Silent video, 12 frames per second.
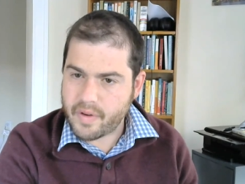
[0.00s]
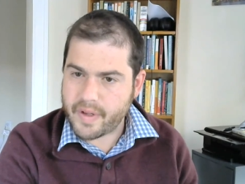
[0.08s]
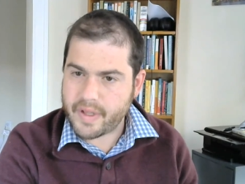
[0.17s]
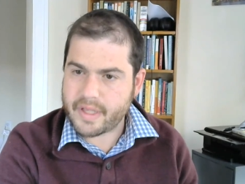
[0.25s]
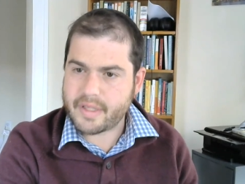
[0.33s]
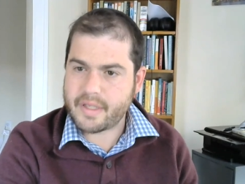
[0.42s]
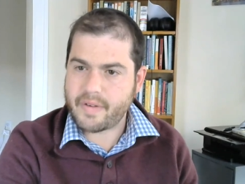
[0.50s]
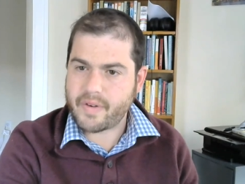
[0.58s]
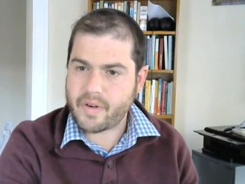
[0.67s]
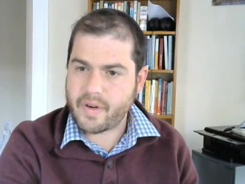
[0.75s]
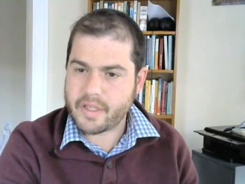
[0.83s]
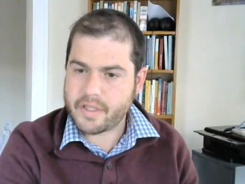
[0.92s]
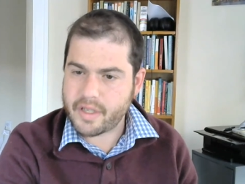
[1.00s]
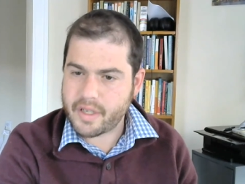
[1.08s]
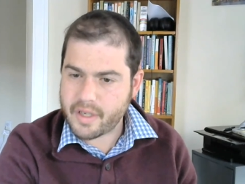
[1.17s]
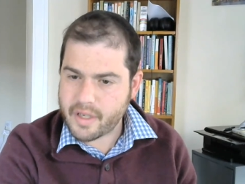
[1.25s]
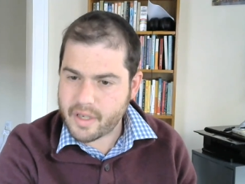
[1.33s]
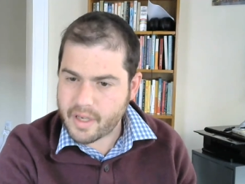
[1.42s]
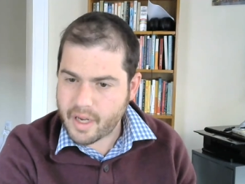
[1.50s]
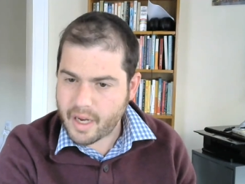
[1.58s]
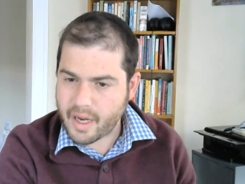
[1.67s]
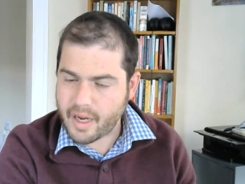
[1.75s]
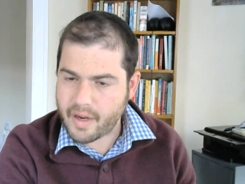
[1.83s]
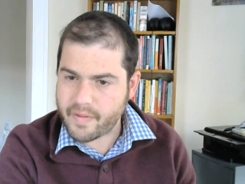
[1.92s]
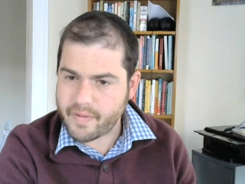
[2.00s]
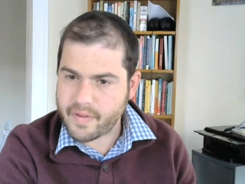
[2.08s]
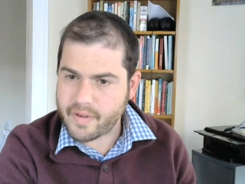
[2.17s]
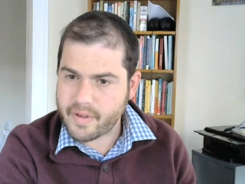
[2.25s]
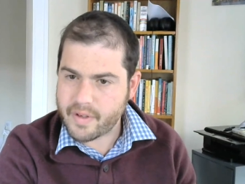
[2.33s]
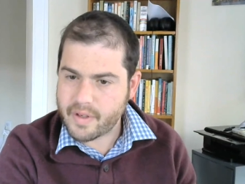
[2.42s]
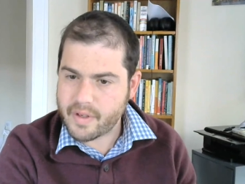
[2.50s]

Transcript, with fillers: wait, that's a different question. Um,